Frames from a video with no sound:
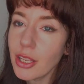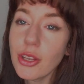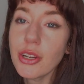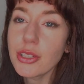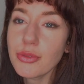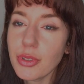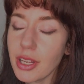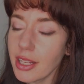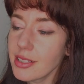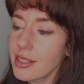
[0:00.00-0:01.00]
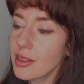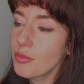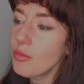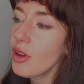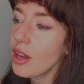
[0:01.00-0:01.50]
good for cleansing the
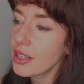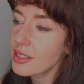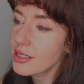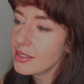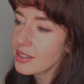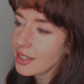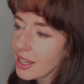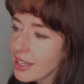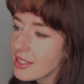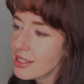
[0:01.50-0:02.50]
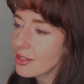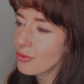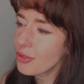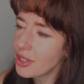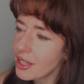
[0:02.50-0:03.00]
mind and aiding
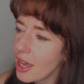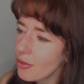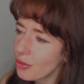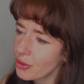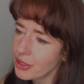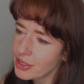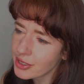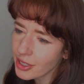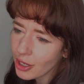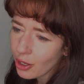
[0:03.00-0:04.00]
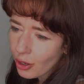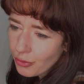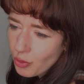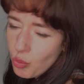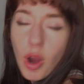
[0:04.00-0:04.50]
forgetfulness
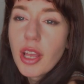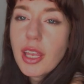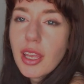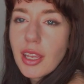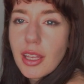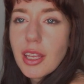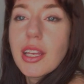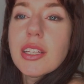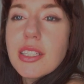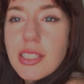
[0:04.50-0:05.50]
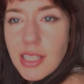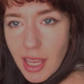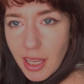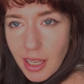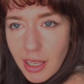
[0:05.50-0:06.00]
of the working day.